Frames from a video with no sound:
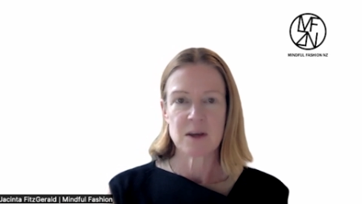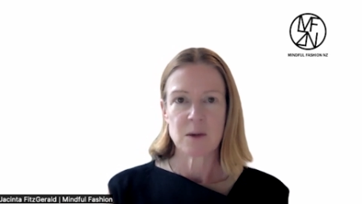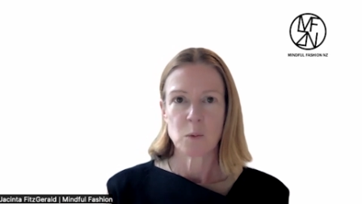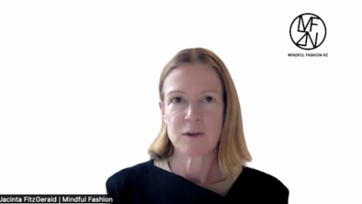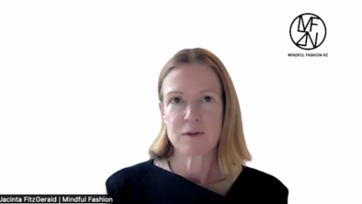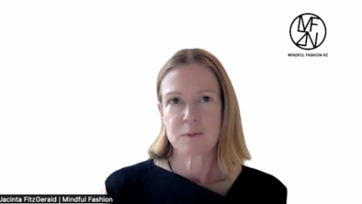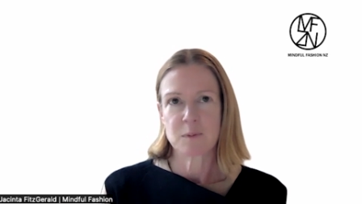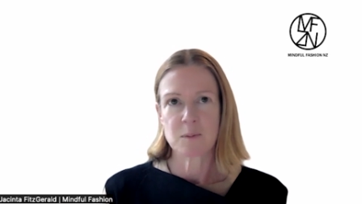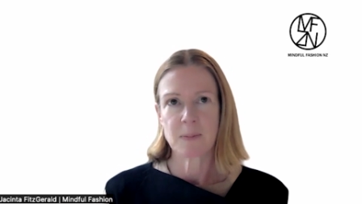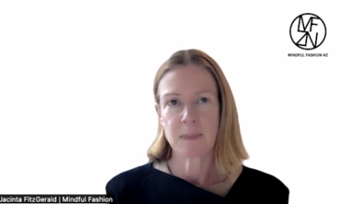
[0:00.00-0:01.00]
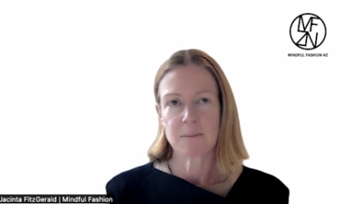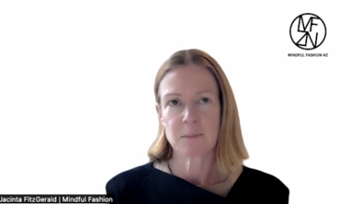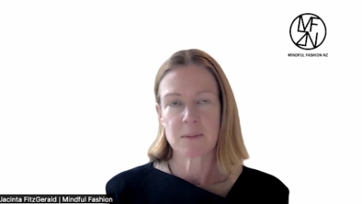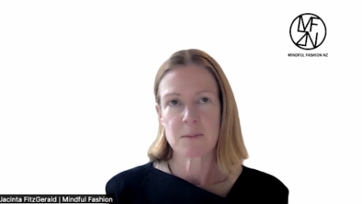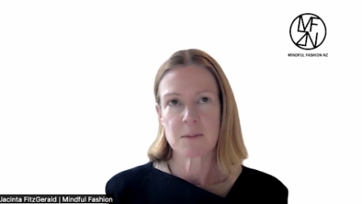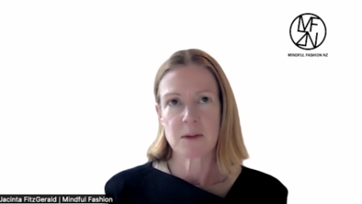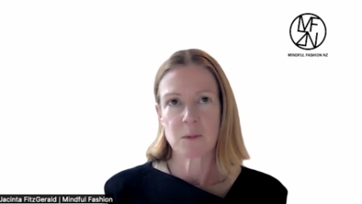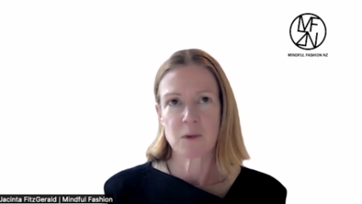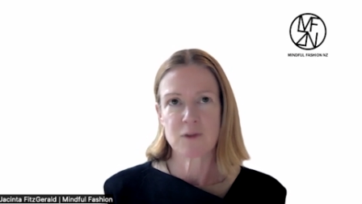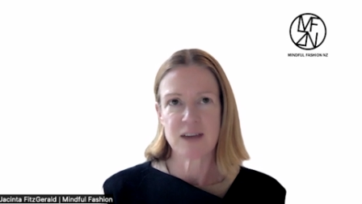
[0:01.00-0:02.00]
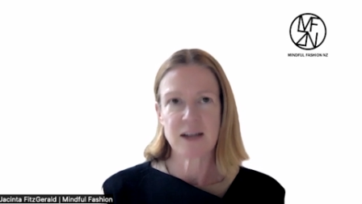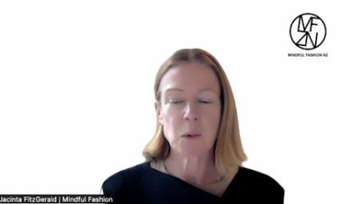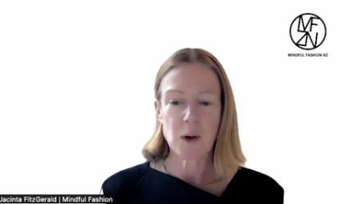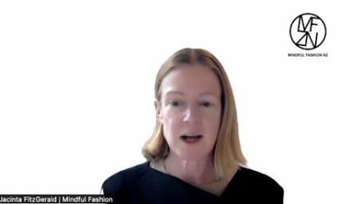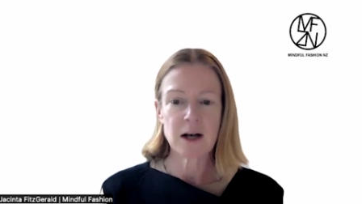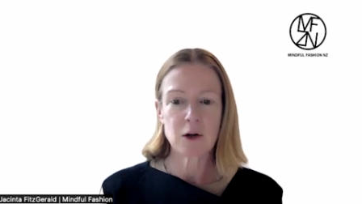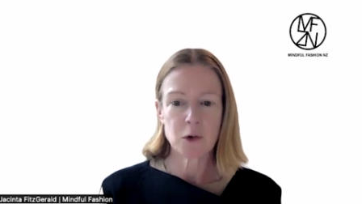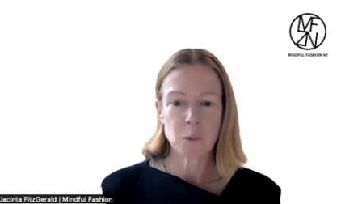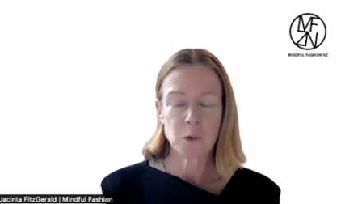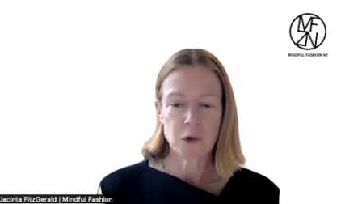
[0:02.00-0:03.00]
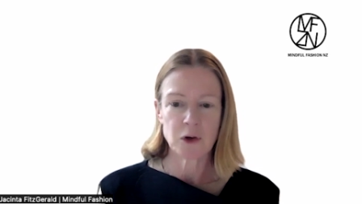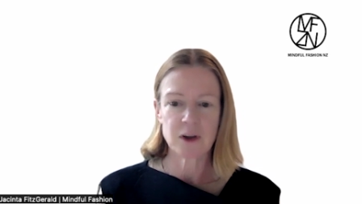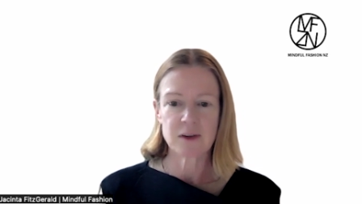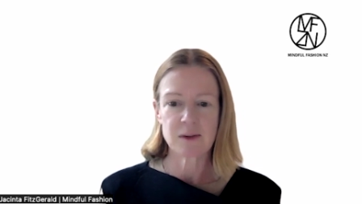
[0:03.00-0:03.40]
we've done quite a lot of work